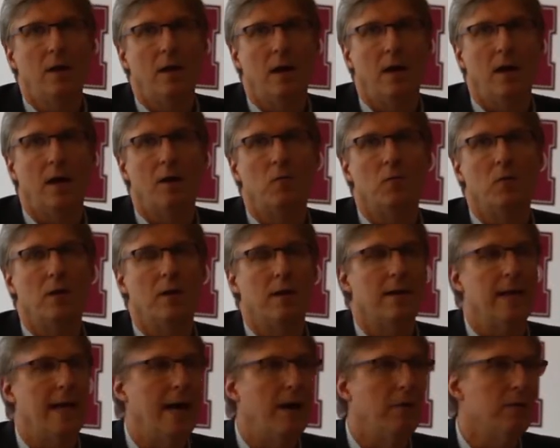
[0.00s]
uh, will
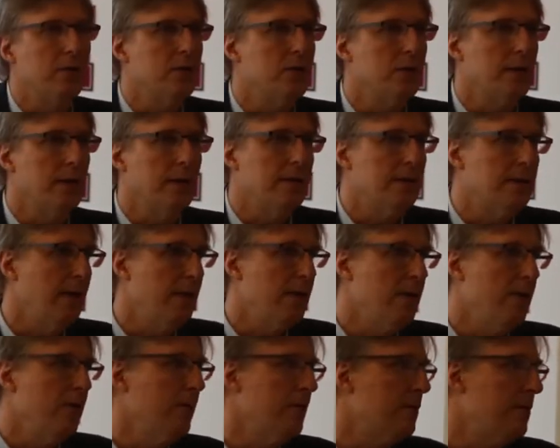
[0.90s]
allow us to
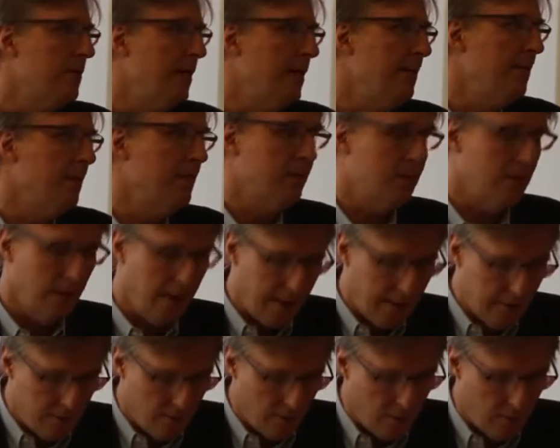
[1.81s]
continue
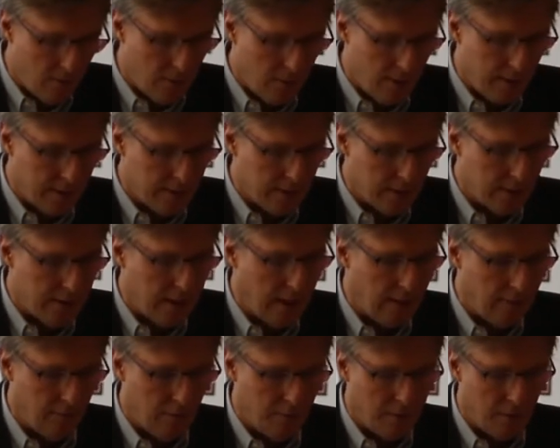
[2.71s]
seamlessly through a
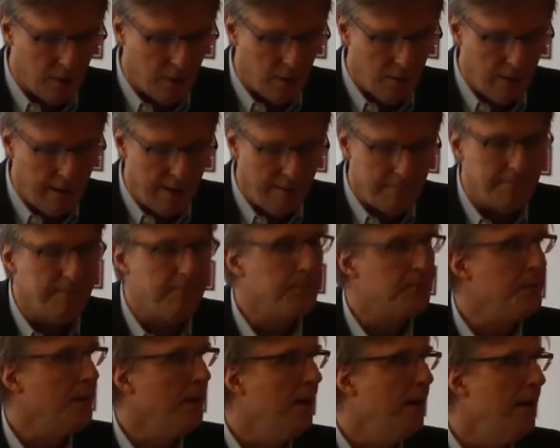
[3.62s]
successful
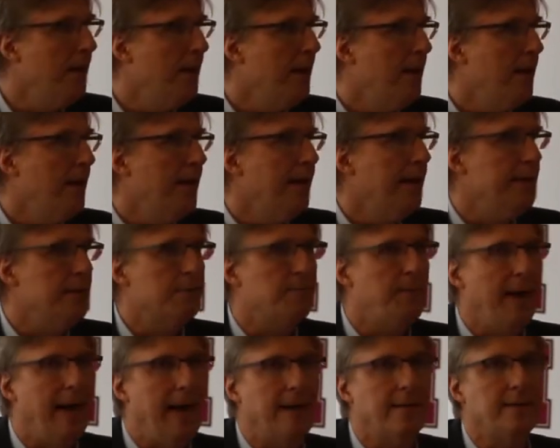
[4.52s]
program. He's
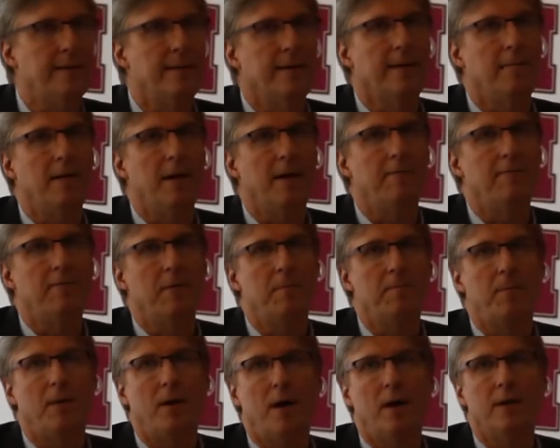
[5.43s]
passionate about
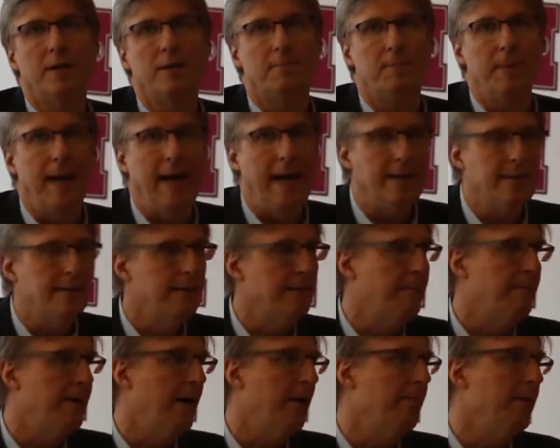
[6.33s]
football, he's
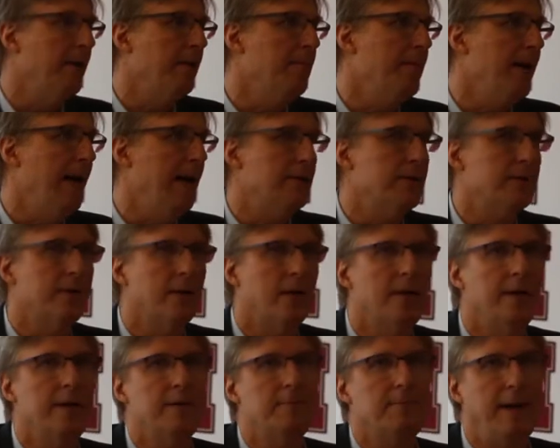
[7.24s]
passionate about
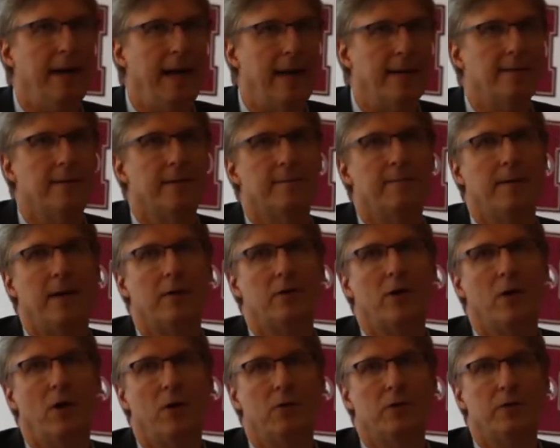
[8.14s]
McMaster, he's passionate
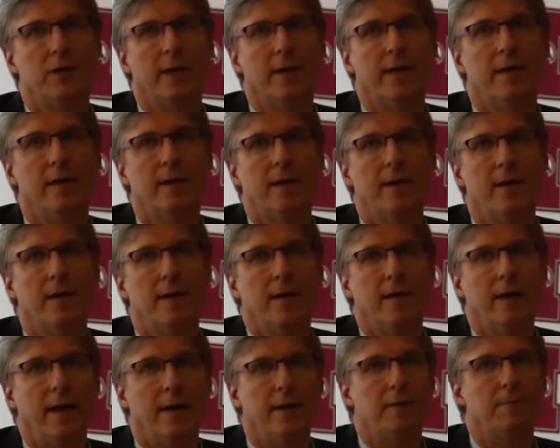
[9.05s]
about coaching,
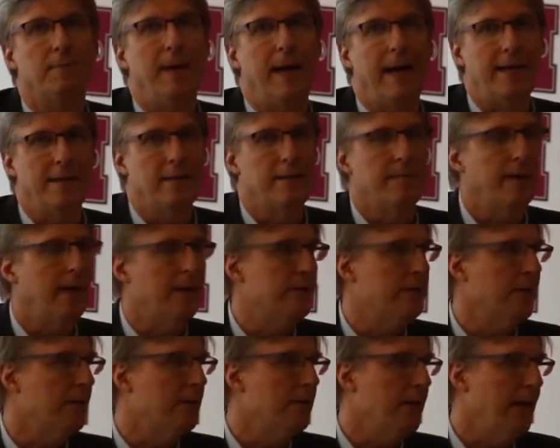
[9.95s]
and he's passionate about
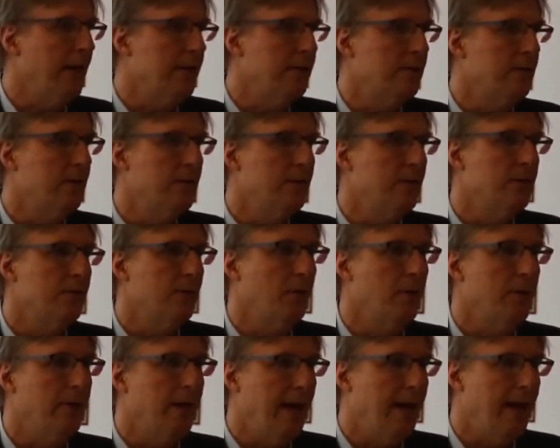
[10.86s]
success.
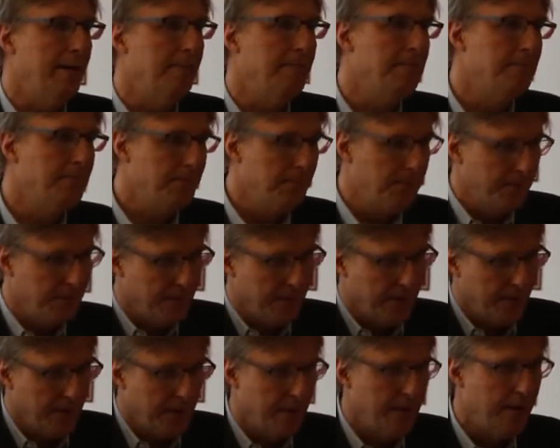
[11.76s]
So with that,
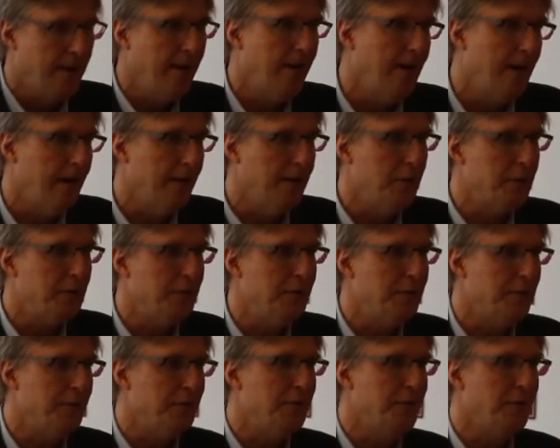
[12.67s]
I'll
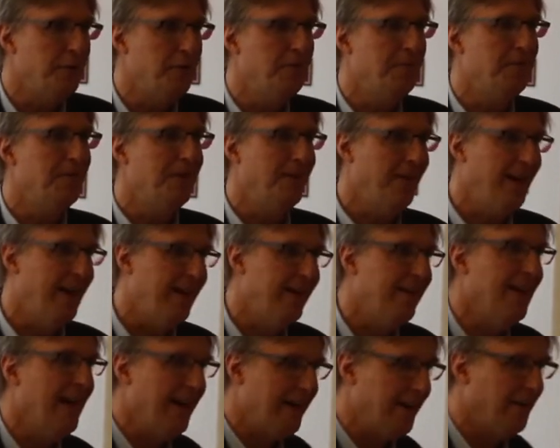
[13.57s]
introduce you, Greg.
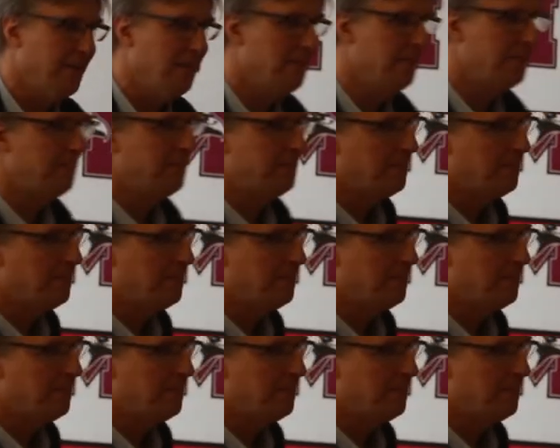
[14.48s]
Thank you.